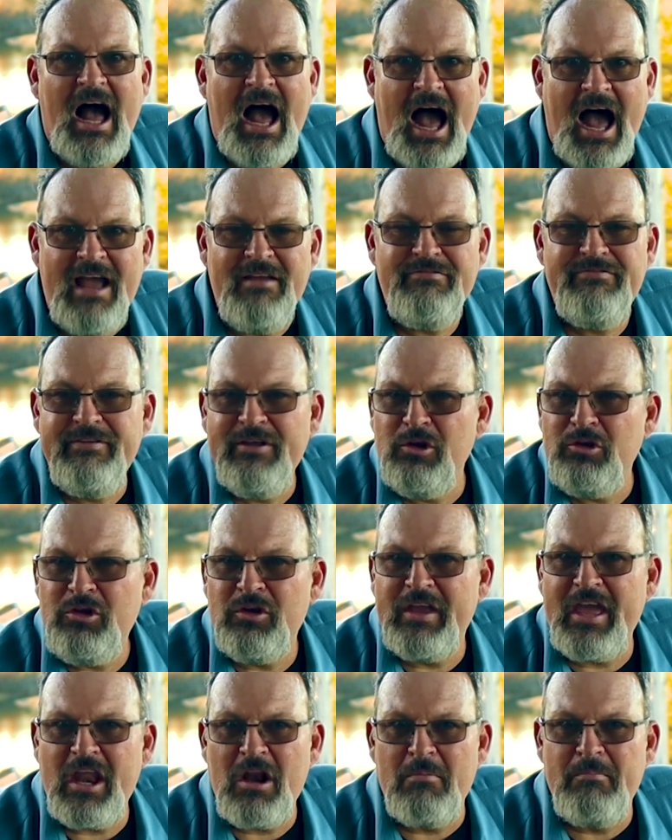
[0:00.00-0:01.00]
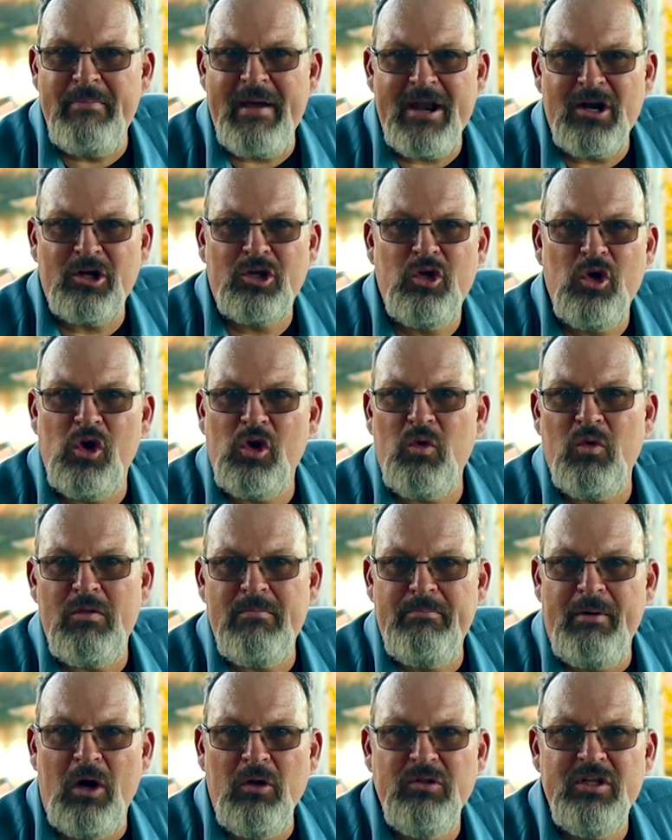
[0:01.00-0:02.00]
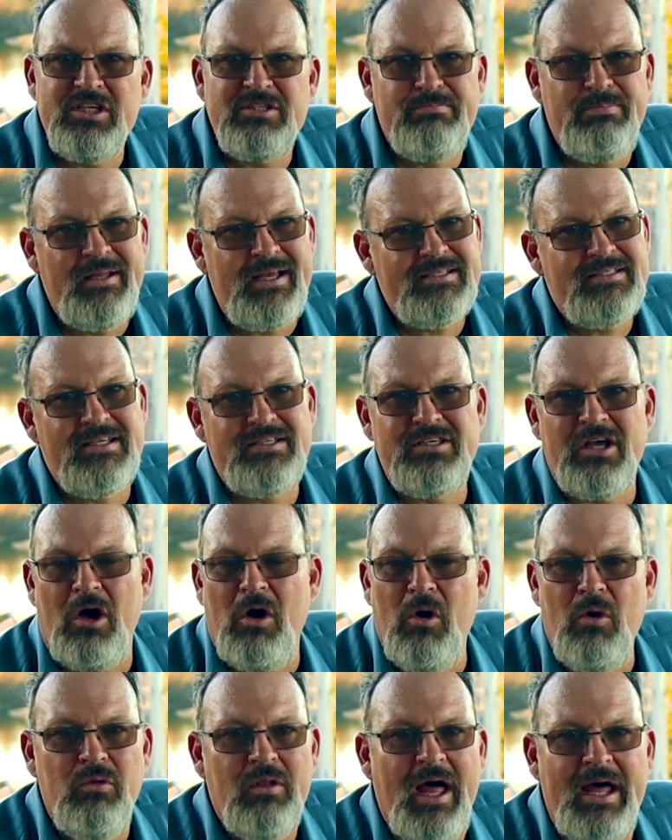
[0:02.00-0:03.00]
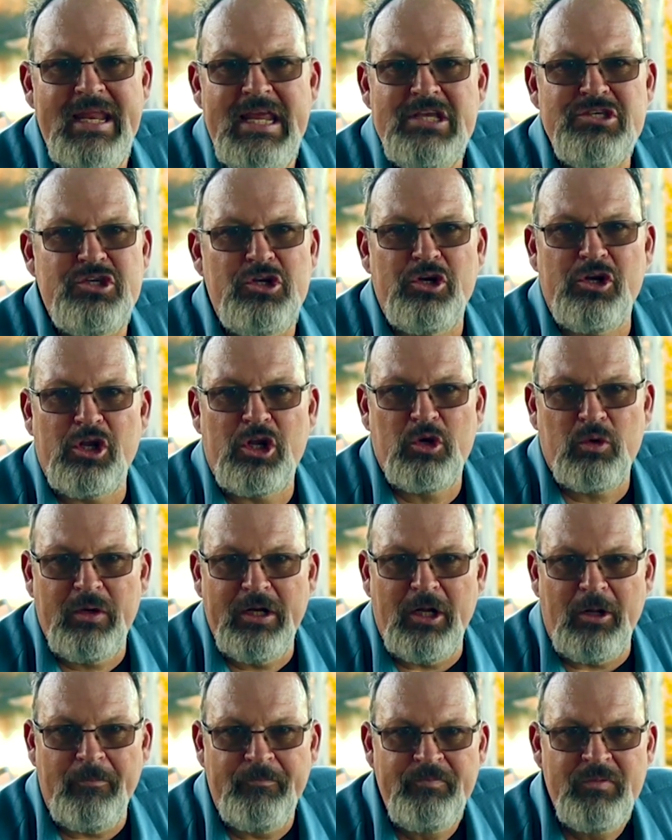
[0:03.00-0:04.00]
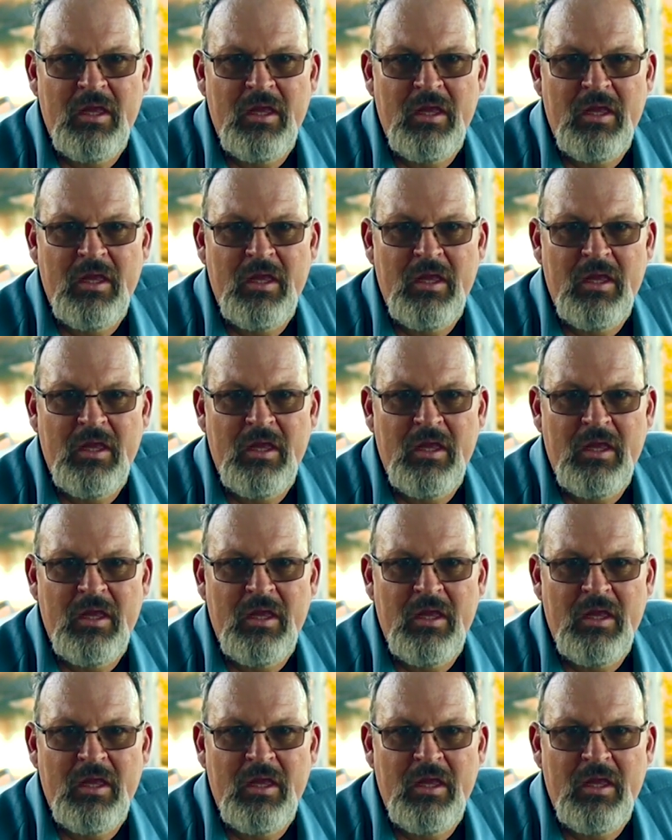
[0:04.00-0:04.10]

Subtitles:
I feel you get a better cook with boneless, plus it's a whole lot easier to grill.